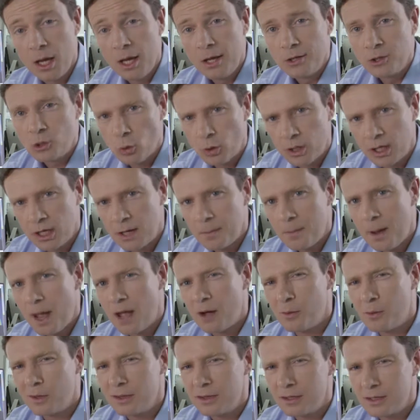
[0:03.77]
talking
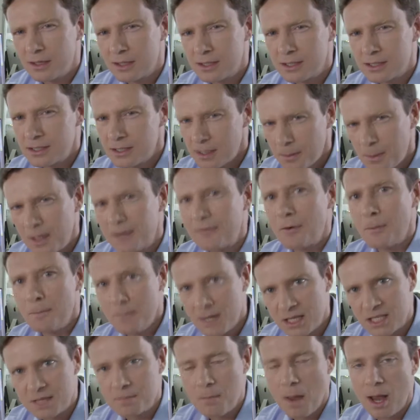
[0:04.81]
about when there's a bit of a
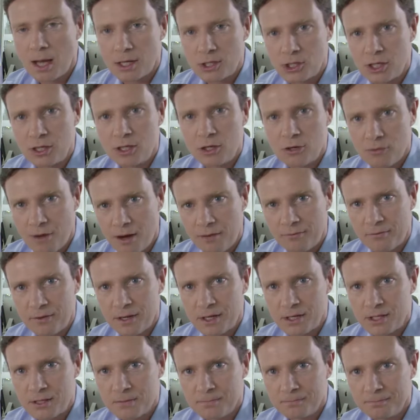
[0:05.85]
mismatch in the
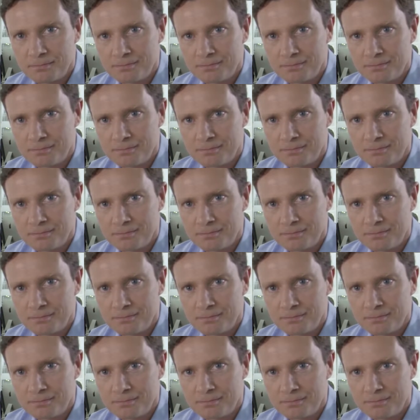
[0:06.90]
graphics.